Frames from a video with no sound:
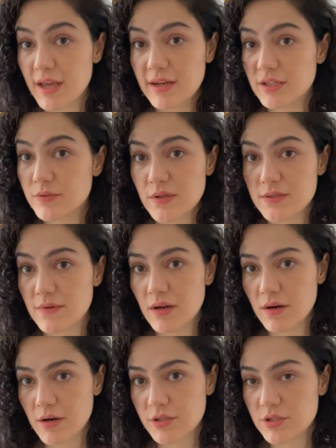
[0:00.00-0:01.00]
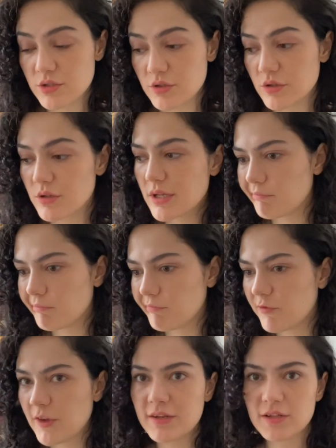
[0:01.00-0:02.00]
it was very hard to
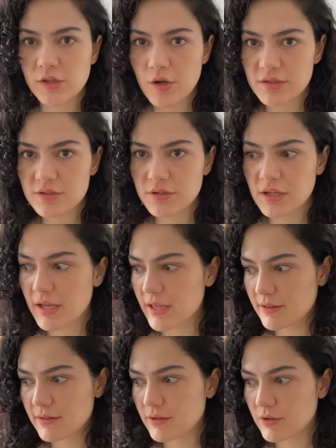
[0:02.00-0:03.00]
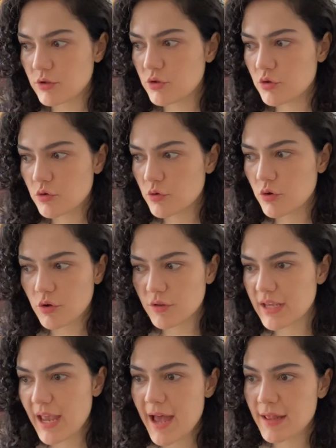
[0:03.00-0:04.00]
win the lottery, and you
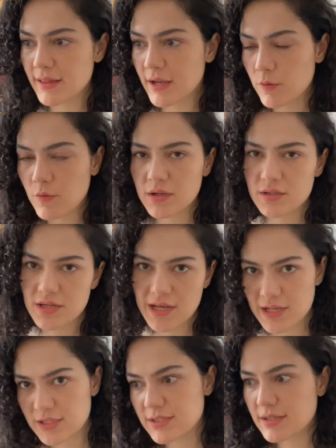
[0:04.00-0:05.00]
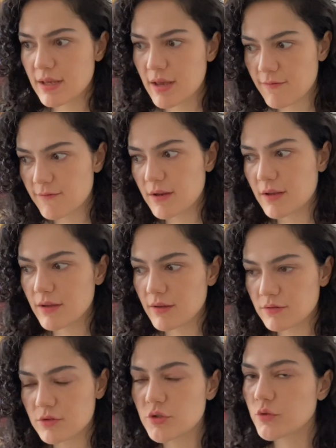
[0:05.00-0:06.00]
only had one chance
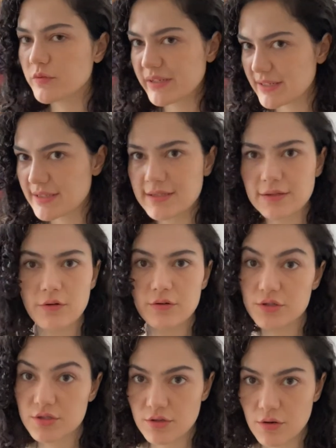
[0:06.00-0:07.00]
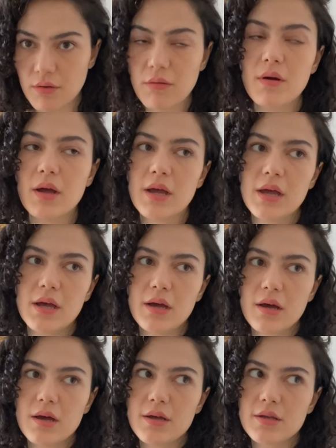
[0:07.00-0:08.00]
every 2 weeks or so.
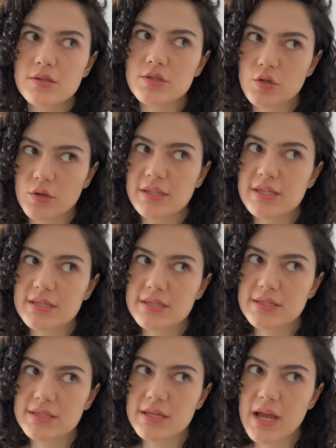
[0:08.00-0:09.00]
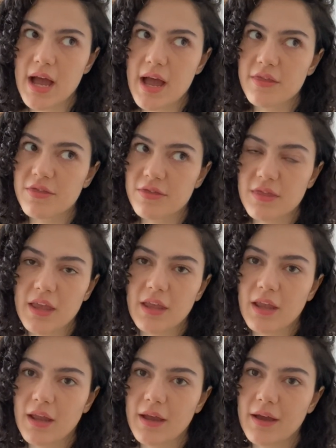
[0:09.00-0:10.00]
So it is, I
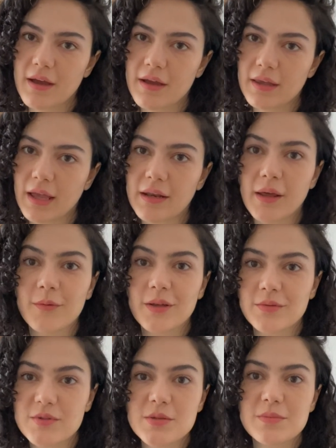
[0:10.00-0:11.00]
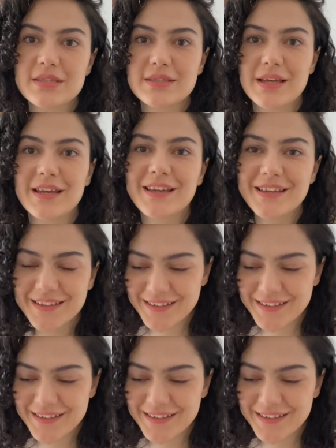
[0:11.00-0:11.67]
think, that it was a mistake.